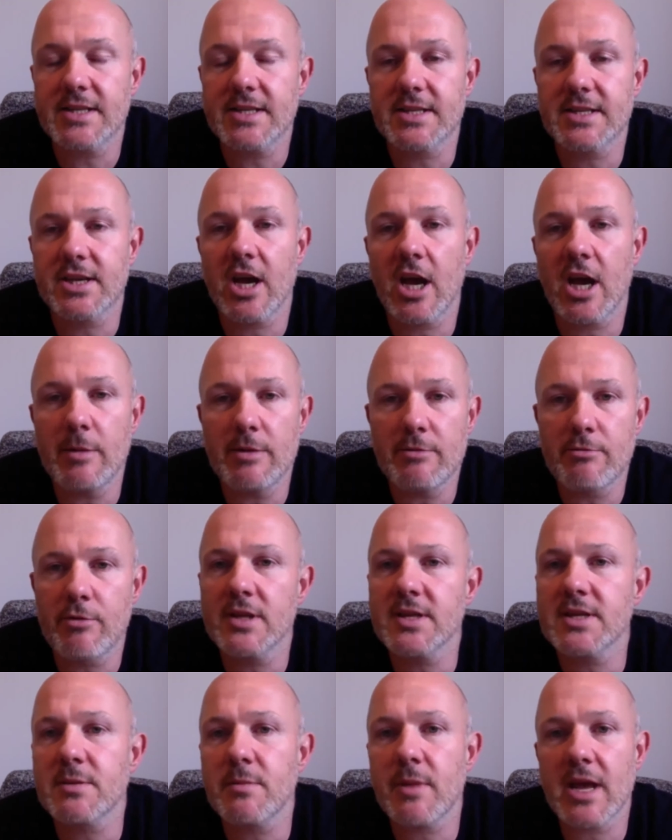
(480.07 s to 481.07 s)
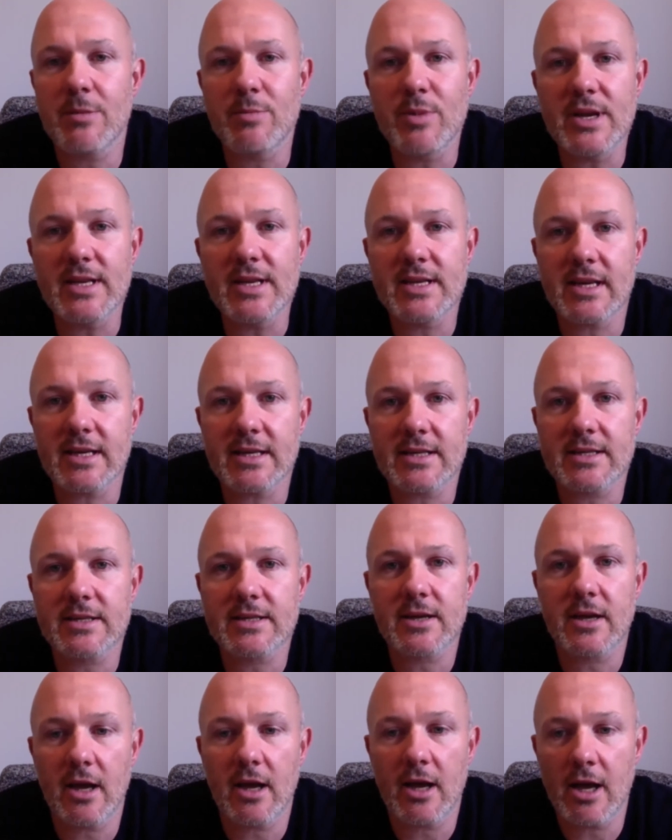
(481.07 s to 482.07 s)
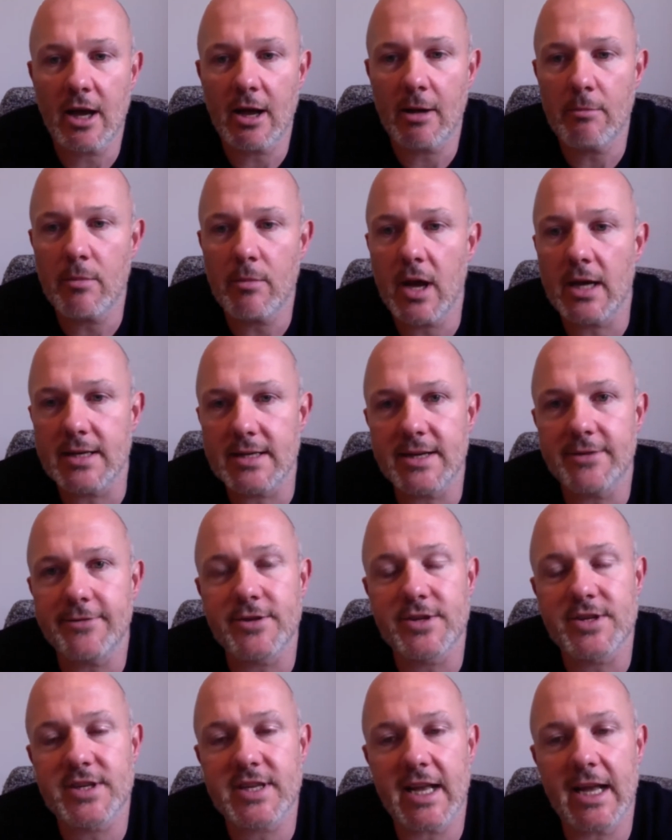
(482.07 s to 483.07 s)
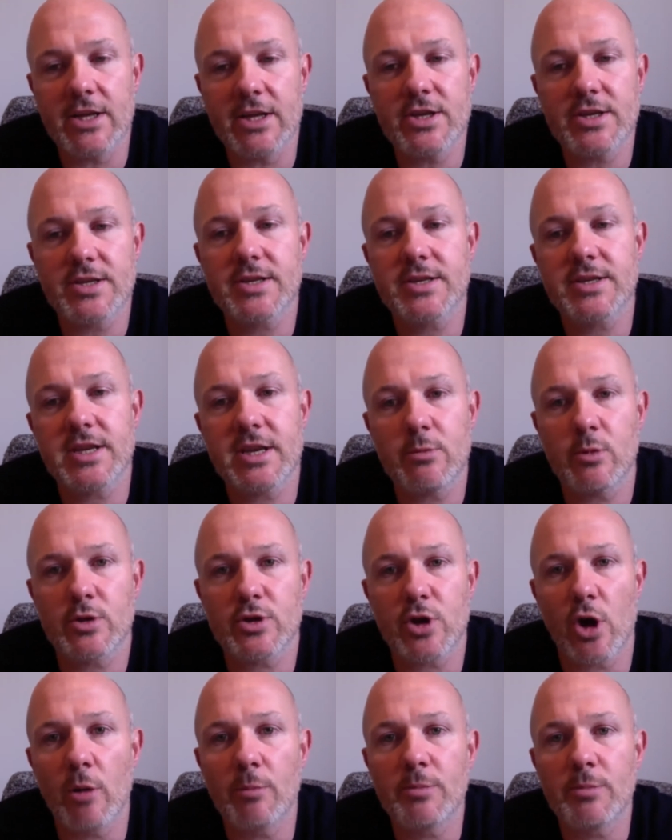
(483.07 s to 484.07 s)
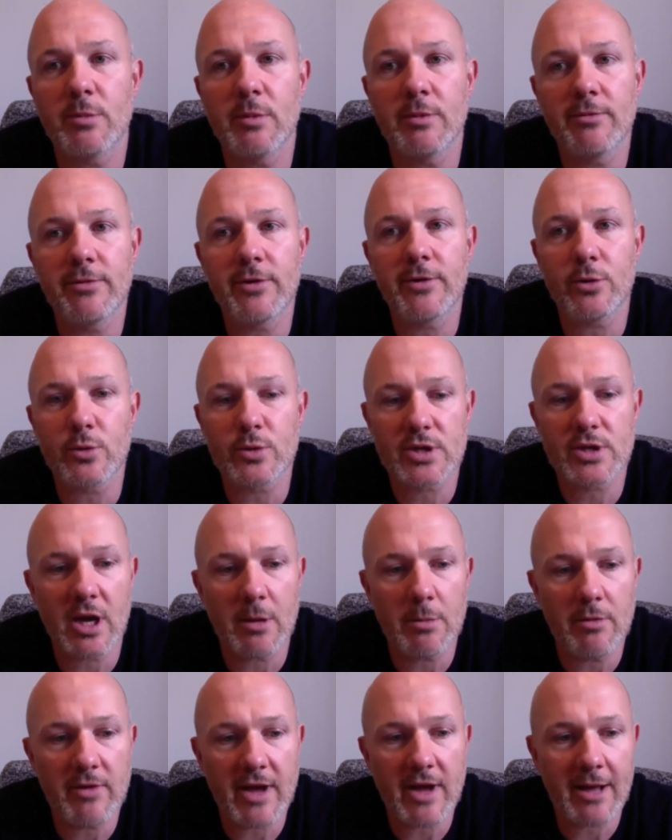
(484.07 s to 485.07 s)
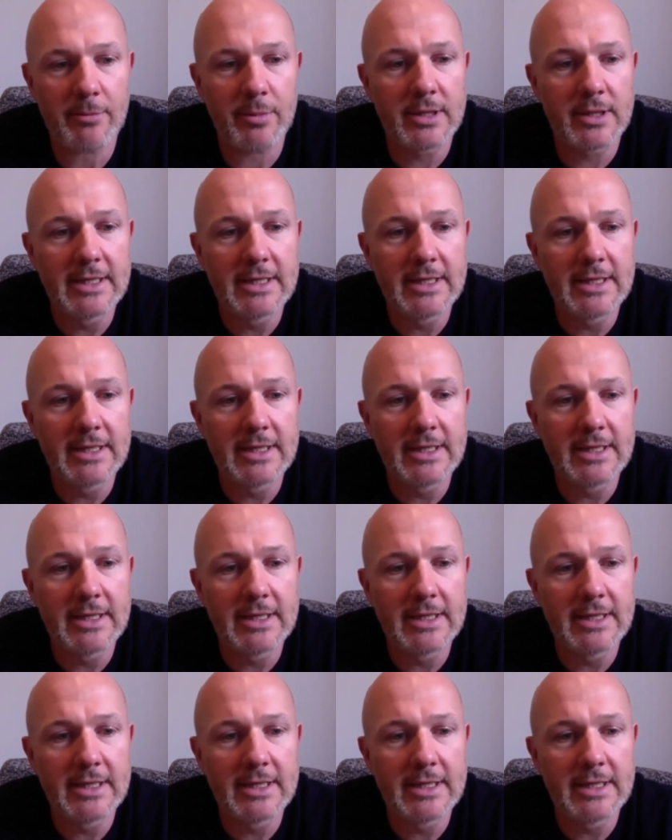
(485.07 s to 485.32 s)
the timing, run some A/B tests at different stages and see what's optimum for your type of app.